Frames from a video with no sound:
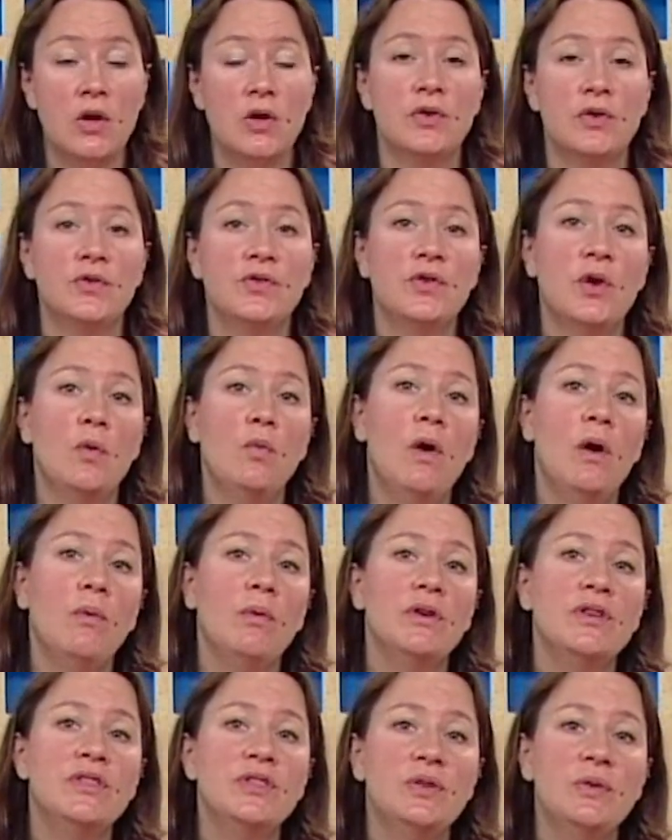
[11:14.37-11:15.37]
So what
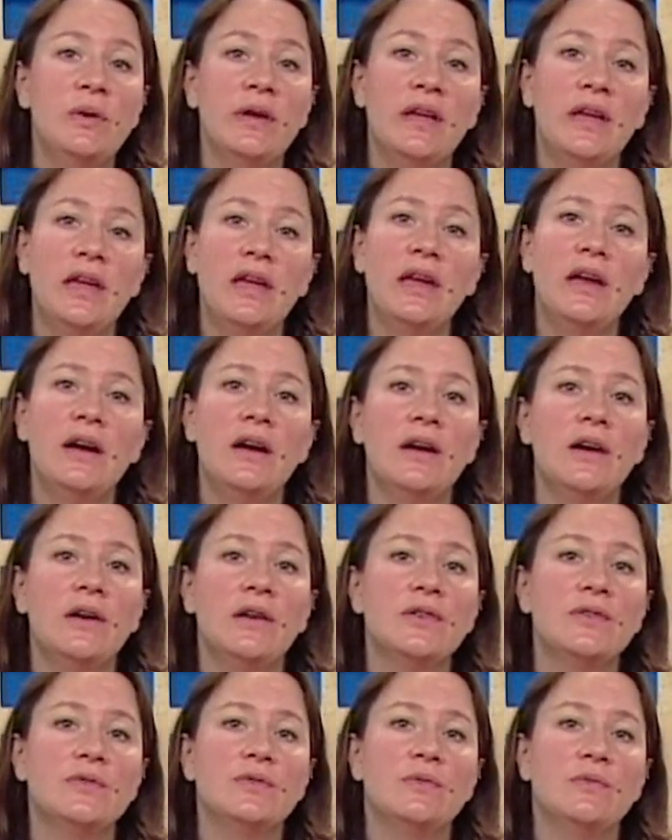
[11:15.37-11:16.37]
we're doing here
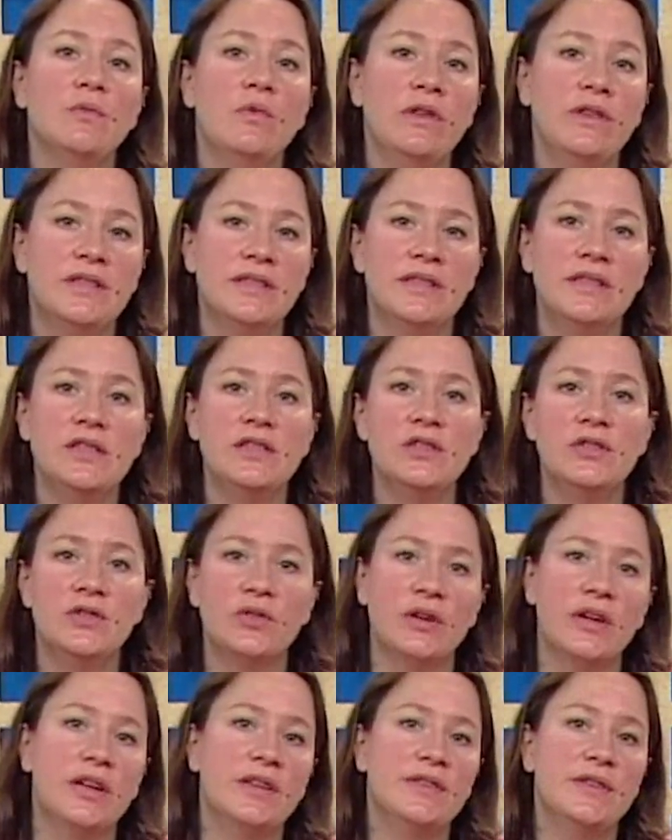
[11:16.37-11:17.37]
is with decision
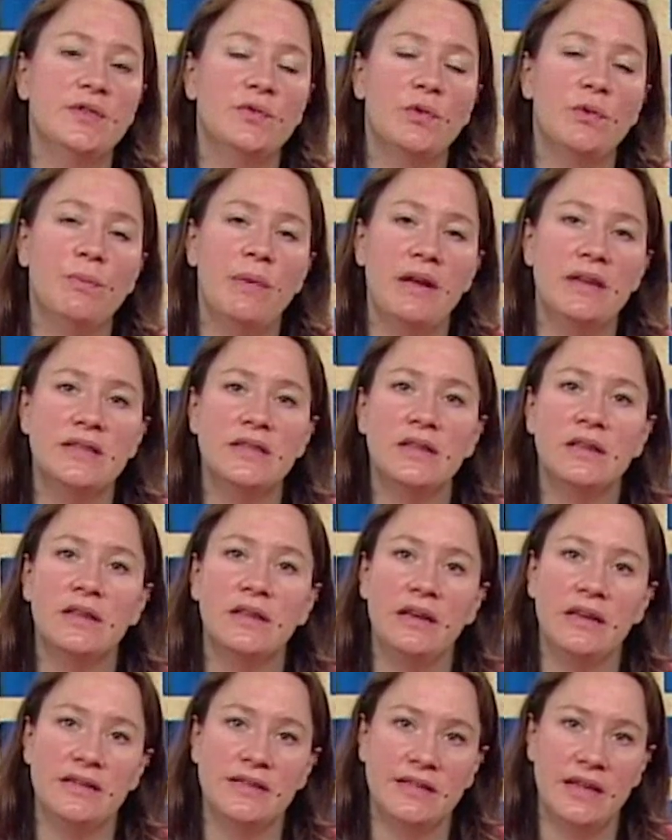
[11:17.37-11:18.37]
trees is we're
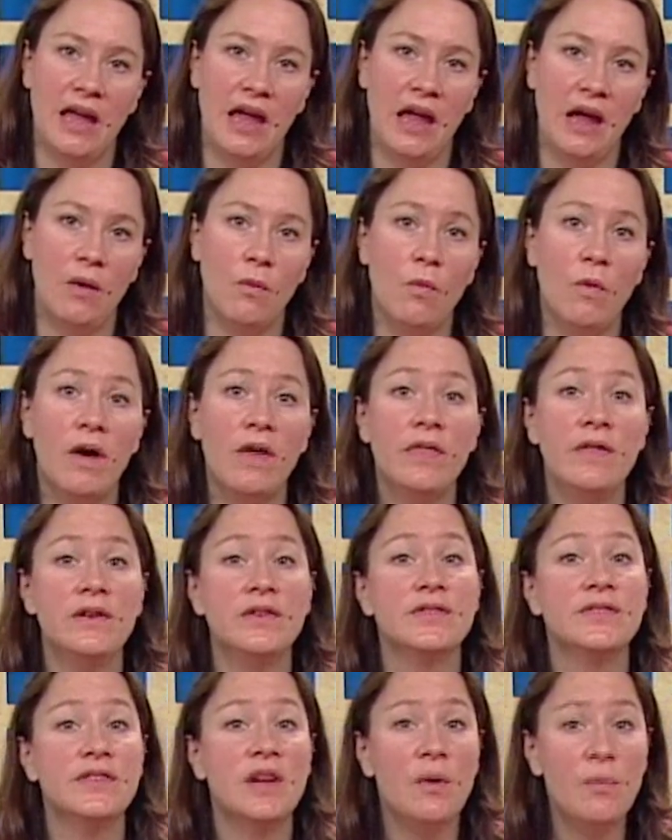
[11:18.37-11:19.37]
basically saying, well,
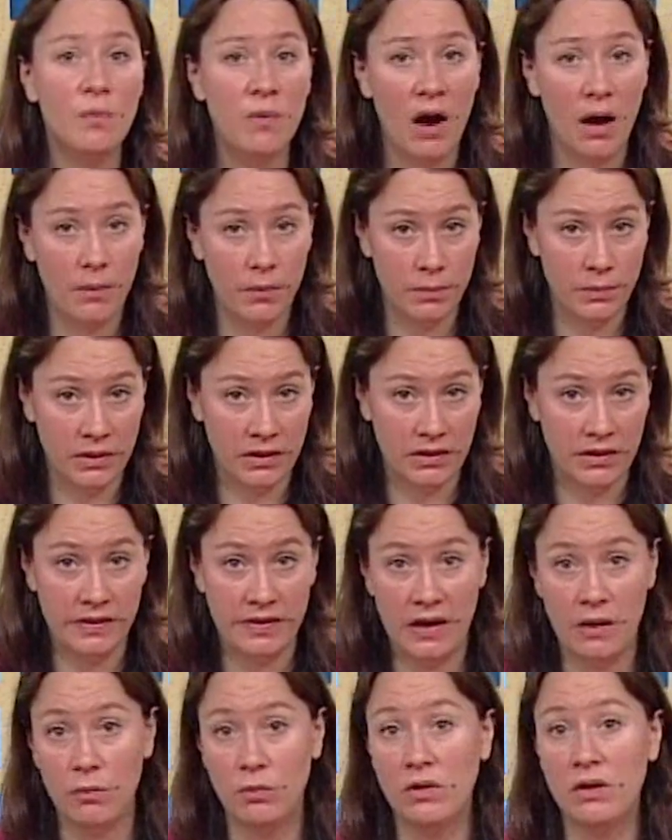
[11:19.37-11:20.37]
there's some probability
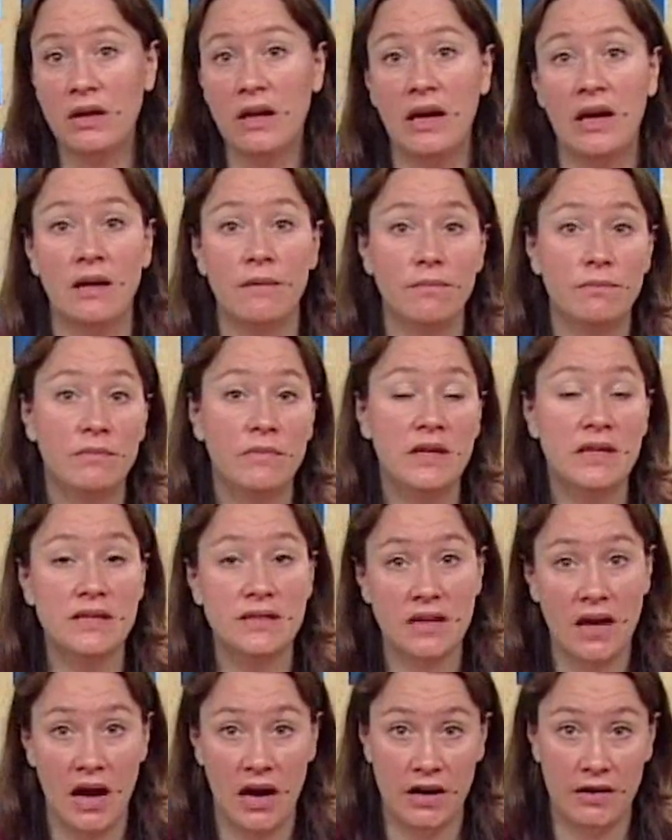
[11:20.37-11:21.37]
that we'll get this
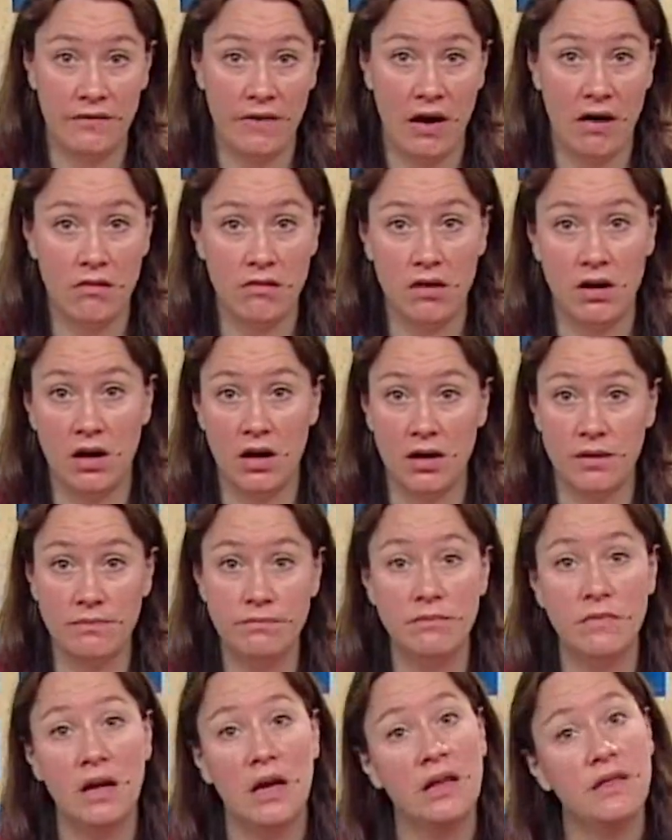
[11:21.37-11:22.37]
kind of
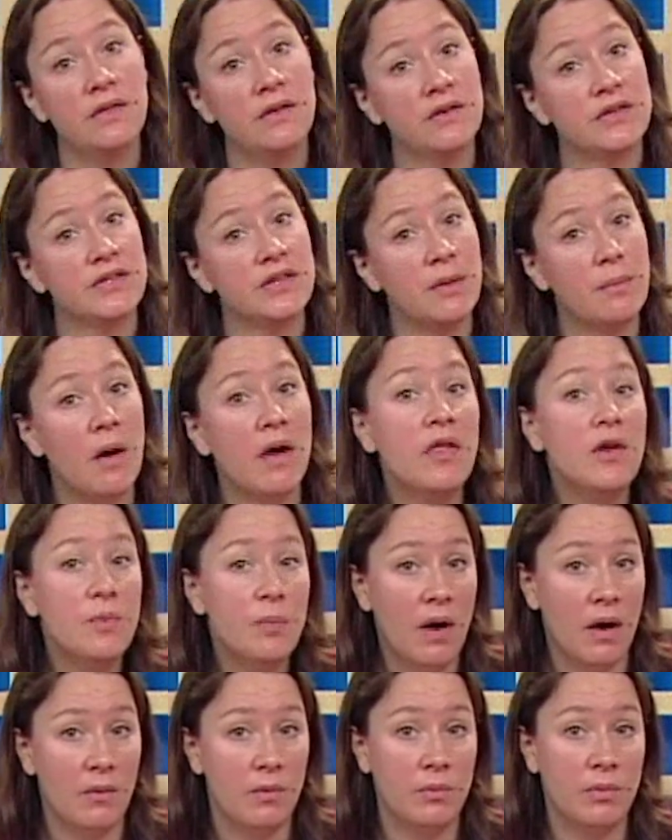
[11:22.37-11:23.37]
outcome, and there's some other
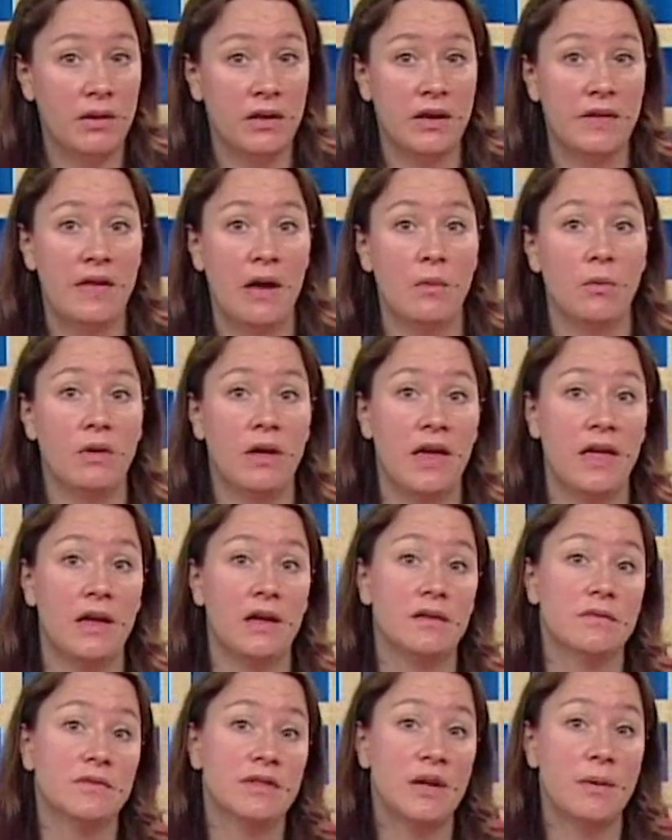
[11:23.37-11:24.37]
probability that we'll
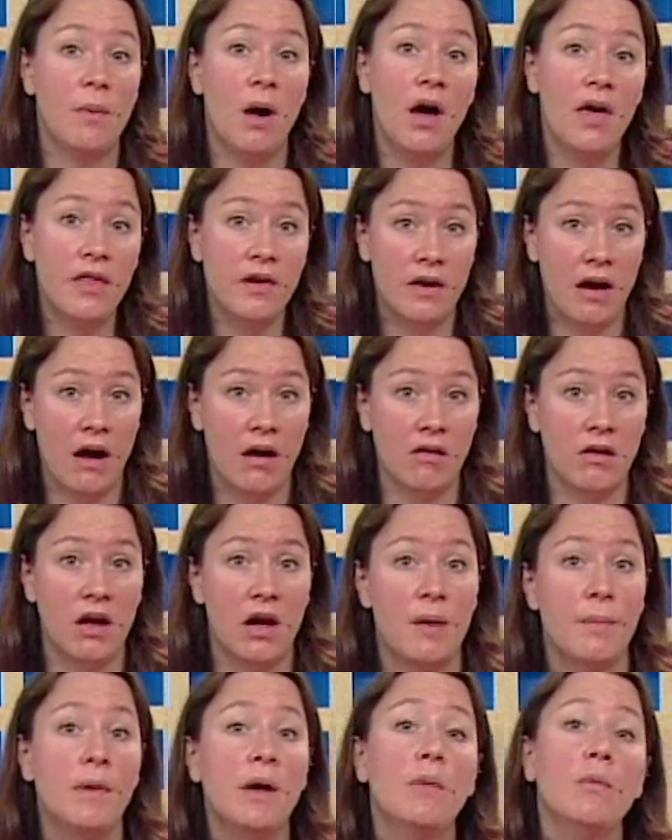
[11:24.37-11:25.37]
get some other
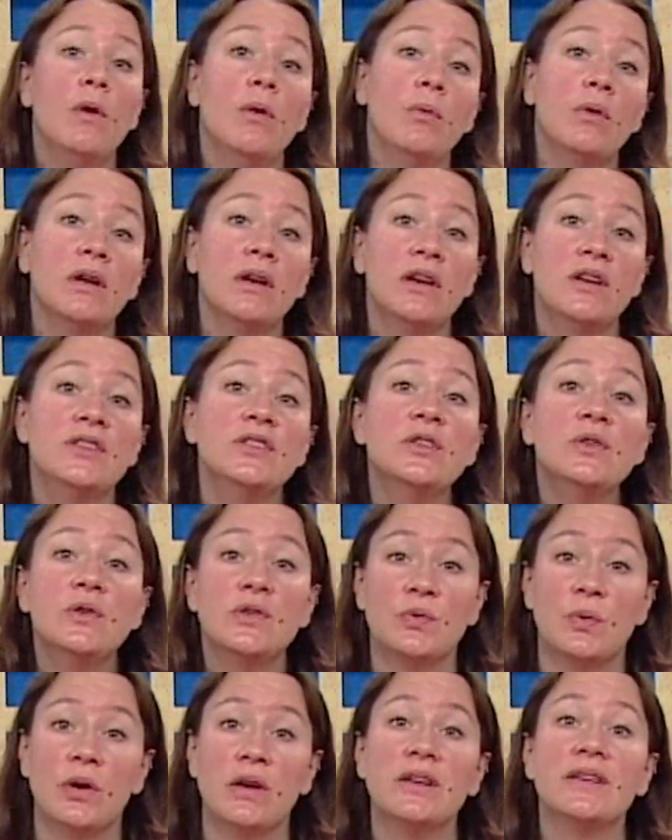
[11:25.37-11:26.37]
outcome, and what we're going to do
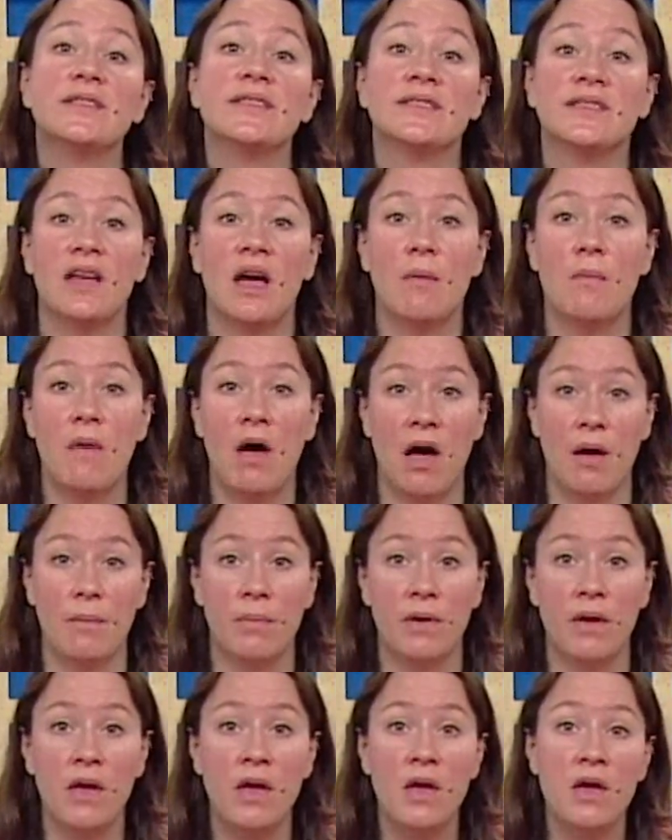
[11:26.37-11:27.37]
is we're going to sum up
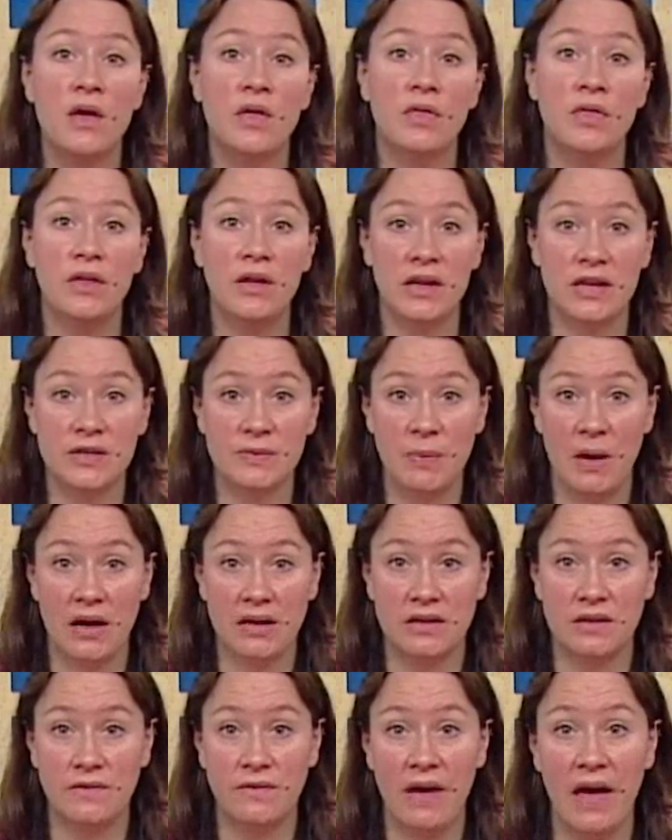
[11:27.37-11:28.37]
the
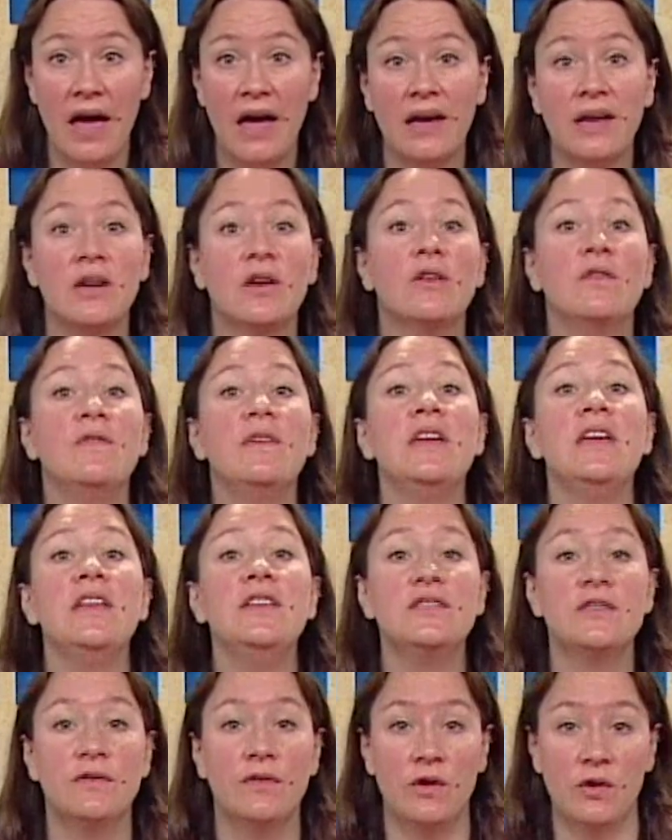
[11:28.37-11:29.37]
expected value of
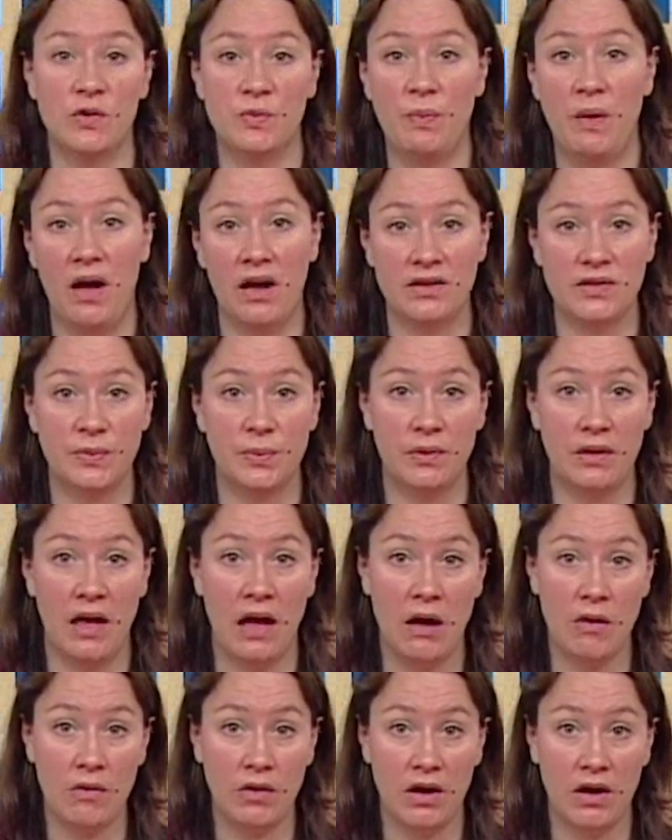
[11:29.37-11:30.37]
each of those possible
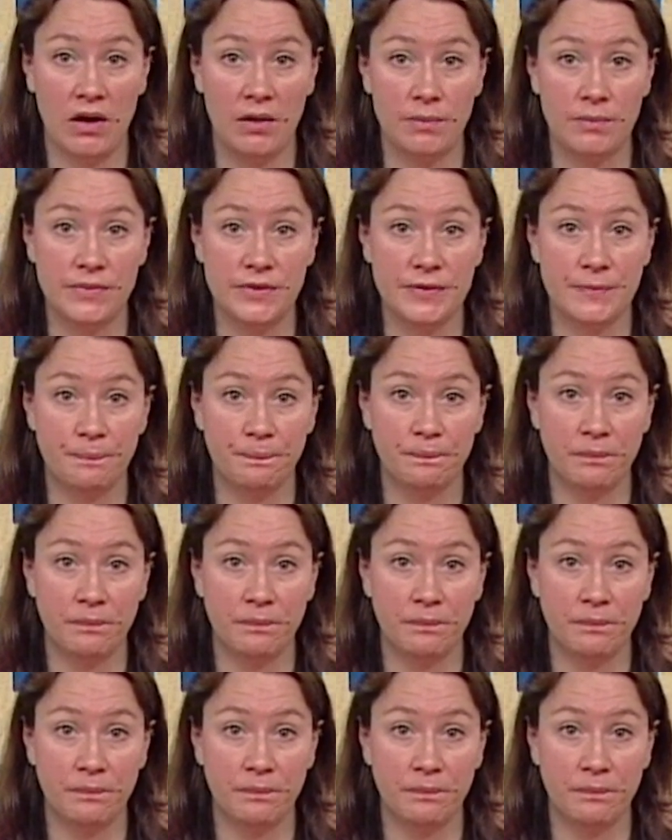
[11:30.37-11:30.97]
outcomes.